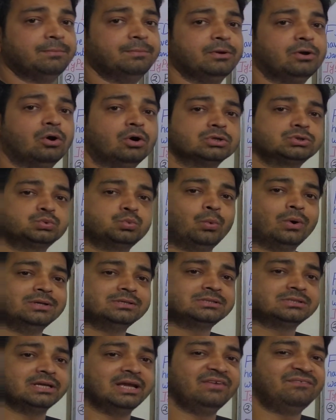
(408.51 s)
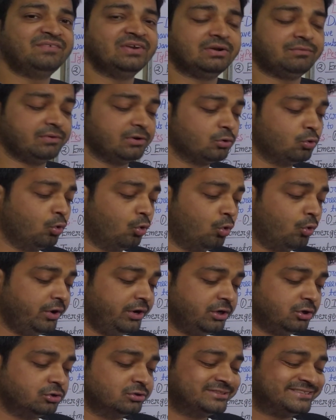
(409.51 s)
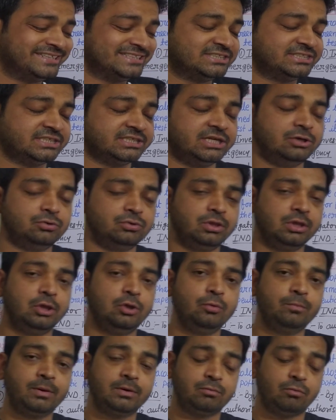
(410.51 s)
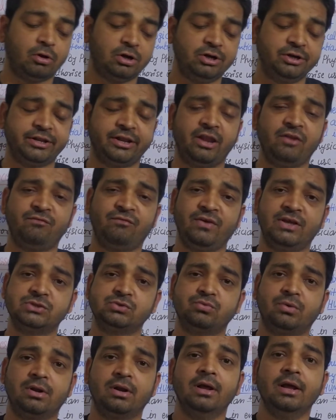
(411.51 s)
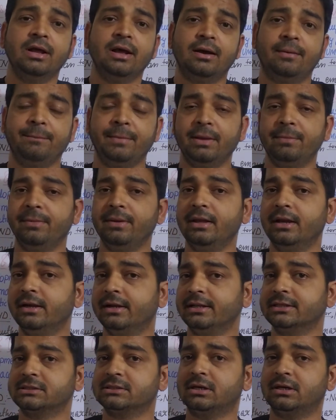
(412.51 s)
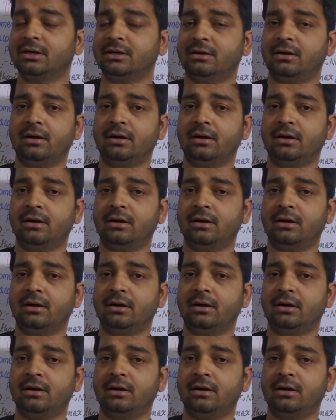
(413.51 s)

because once if it will go into tested into the human volunteer in phase 1, maybe it is the